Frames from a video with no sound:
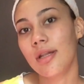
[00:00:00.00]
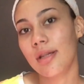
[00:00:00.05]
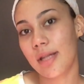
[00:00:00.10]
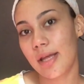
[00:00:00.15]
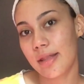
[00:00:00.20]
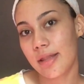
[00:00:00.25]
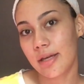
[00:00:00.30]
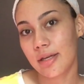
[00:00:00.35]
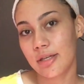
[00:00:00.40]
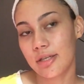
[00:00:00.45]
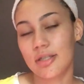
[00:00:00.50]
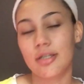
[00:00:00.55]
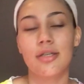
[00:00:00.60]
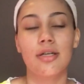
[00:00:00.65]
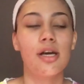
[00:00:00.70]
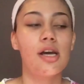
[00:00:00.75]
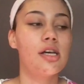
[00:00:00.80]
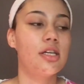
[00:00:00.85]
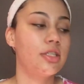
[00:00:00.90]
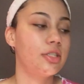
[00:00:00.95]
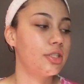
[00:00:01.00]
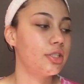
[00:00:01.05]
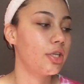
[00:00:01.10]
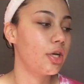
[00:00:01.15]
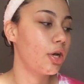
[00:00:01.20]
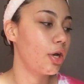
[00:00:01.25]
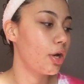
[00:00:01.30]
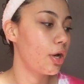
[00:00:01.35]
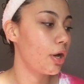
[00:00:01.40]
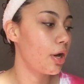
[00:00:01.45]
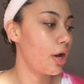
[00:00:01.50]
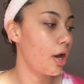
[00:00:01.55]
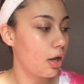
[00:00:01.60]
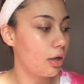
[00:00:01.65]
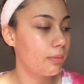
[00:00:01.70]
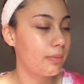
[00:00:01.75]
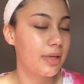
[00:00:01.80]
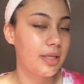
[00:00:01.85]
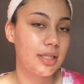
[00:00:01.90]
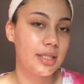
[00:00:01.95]
let that go. So
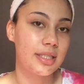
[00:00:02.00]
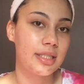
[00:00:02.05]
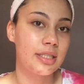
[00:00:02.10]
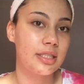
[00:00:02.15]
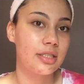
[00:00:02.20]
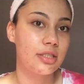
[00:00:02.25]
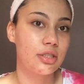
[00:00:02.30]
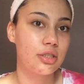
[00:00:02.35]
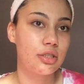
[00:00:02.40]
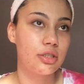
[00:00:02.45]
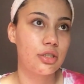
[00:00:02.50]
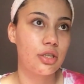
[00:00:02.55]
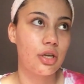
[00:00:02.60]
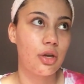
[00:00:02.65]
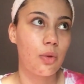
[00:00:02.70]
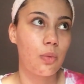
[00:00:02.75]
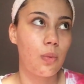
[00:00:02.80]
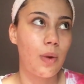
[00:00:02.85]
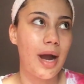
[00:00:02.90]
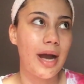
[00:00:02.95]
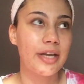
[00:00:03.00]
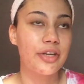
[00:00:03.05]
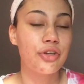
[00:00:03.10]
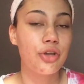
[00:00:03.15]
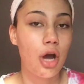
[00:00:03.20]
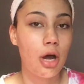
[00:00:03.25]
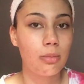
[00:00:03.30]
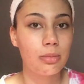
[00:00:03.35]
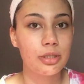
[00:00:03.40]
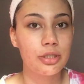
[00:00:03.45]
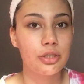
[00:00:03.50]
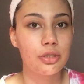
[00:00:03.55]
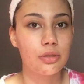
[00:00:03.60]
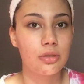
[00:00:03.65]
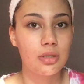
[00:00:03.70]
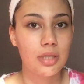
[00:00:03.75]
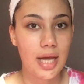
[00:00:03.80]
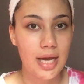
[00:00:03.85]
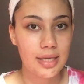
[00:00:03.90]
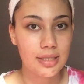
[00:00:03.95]
on my list, what I'd normally do
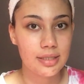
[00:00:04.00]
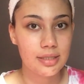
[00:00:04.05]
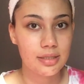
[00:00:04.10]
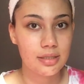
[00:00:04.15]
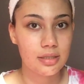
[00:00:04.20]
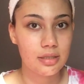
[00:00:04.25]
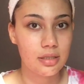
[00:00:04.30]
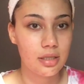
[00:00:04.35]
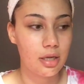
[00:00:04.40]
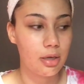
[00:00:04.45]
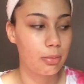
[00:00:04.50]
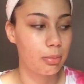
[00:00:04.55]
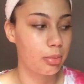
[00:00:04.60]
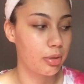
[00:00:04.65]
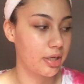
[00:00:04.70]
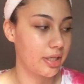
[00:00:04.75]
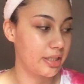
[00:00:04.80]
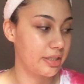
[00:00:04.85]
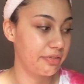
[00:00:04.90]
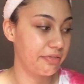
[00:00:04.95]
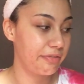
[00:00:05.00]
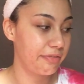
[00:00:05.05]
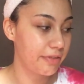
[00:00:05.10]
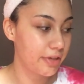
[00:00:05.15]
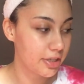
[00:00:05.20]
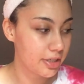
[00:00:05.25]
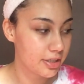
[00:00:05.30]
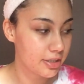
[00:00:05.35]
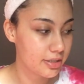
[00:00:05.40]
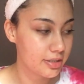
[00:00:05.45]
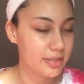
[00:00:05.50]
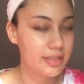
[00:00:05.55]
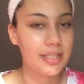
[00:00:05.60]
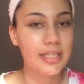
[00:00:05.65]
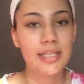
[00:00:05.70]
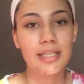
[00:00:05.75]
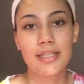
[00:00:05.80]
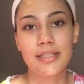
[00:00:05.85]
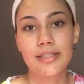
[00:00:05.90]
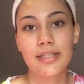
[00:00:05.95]
last, but it's first,
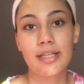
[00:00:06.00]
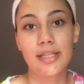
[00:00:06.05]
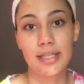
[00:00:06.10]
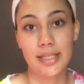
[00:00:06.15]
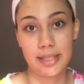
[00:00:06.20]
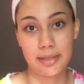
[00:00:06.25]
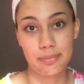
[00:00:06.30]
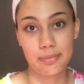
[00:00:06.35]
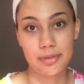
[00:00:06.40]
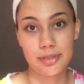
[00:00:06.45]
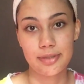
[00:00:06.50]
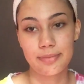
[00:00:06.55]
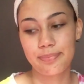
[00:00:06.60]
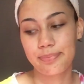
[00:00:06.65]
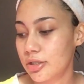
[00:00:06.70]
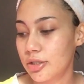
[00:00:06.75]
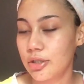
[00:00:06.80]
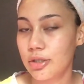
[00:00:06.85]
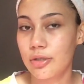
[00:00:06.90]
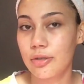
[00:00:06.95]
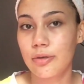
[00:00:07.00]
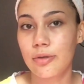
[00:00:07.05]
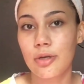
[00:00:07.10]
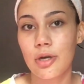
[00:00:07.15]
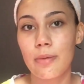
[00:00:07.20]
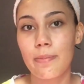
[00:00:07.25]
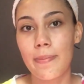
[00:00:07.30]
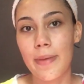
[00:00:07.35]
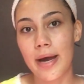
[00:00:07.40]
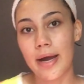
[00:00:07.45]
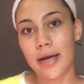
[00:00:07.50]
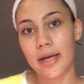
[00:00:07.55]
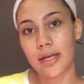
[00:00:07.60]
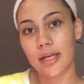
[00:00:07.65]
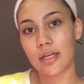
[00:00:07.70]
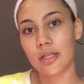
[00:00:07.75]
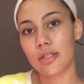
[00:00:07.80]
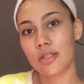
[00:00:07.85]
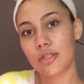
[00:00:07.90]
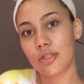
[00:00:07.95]
is lips. So I've got my
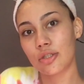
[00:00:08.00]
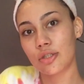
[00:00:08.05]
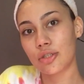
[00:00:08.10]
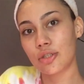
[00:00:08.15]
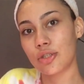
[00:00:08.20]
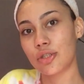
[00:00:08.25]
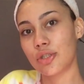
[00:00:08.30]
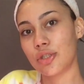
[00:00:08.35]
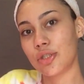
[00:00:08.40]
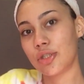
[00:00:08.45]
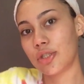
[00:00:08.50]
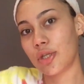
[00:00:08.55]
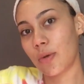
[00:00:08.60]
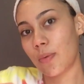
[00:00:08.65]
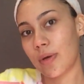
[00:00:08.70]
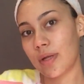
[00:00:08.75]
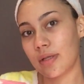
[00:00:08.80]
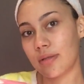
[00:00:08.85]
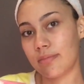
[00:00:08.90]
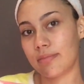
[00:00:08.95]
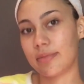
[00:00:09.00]
Zoella,